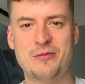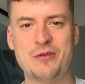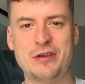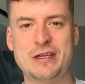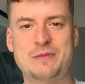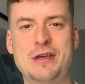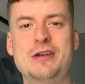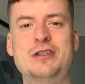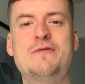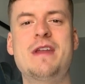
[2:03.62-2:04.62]
it's
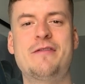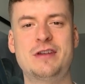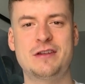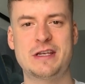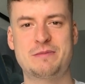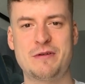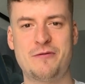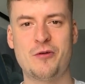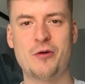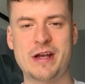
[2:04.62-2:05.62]
because you've never done this
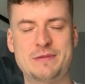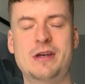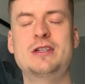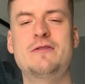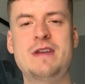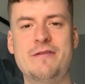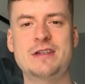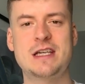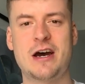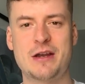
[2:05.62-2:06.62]
before. It's because you've never
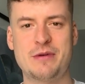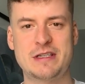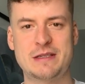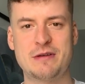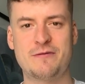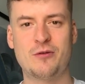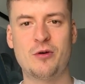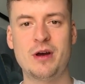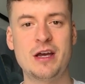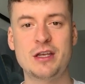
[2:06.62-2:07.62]
started a business
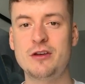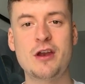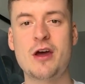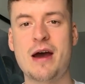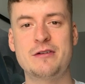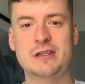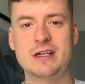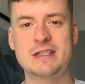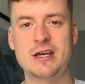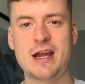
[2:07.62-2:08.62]
before. You don't know how it's going
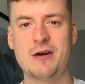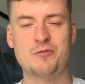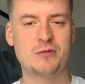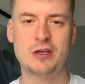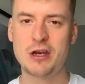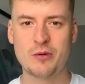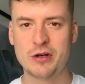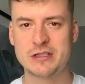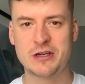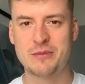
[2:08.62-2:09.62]
to turn out. You don't know what
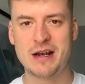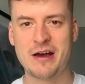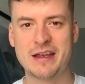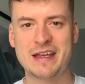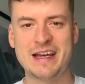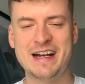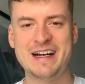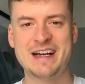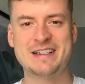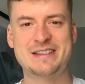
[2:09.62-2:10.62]
it's going to be like.
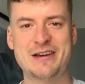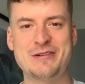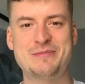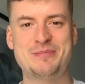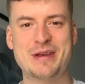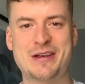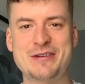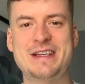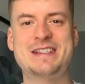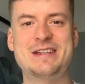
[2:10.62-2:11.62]
And so
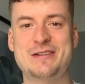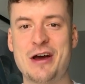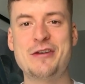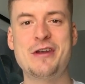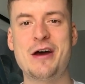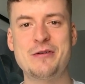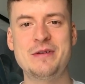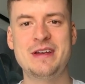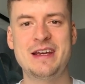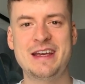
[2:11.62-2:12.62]
because it's just unknown,
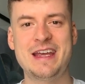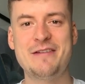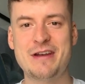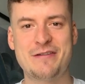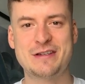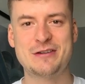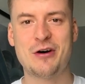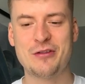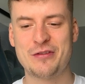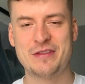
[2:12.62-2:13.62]
even if it's
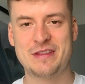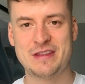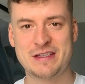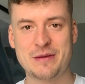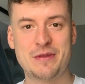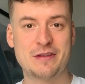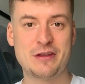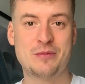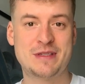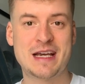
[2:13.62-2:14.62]
not something that
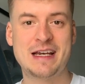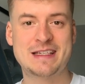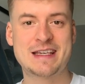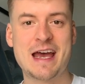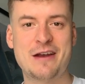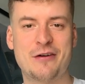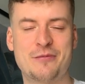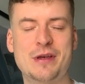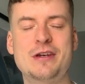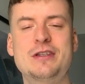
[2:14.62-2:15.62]
you're particularly scared of,
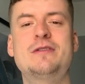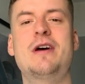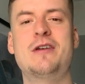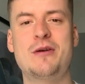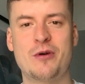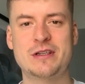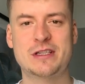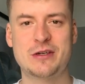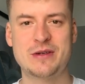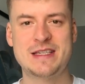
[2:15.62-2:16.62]
because you don't know what it's
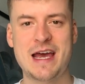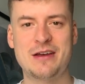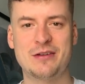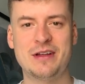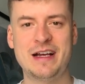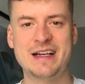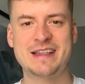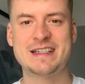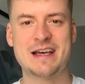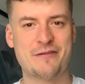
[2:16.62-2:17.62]
going to entail,
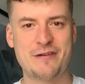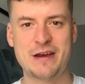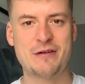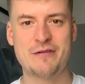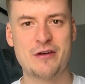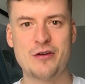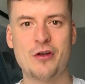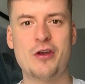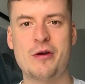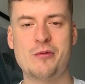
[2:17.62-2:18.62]
there's that fear of not
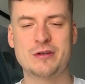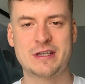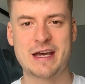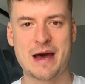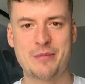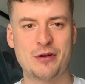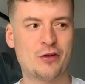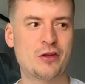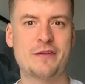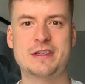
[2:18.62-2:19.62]
knowing what's going to happen on
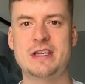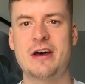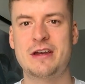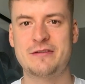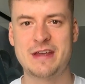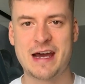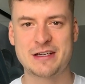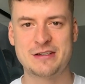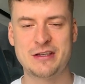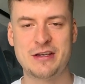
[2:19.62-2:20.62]
the other side of the
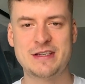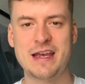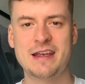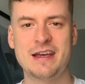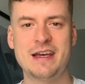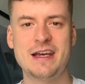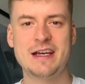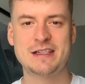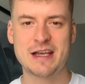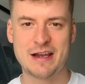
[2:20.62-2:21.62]
action that you take.
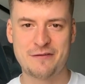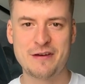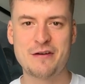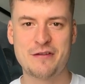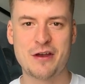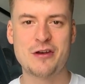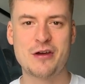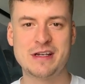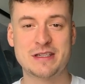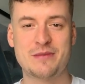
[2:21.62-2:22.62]
And fear of the unknown
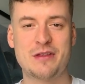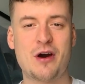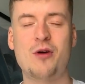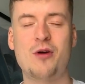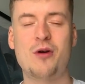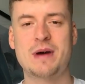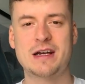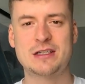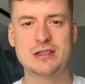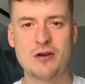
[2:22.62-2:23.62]
is something that holds back
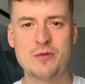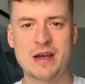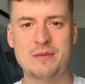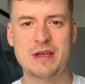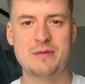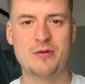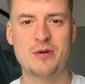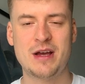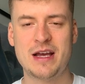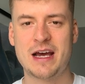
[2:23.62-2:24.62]
so many people.
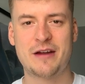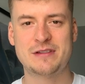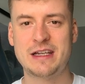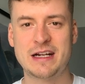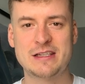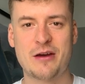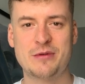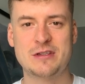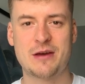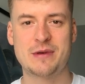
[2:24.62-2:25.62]
I've seen it time and
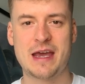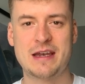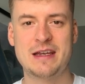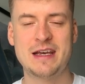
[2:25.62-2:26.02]
time again.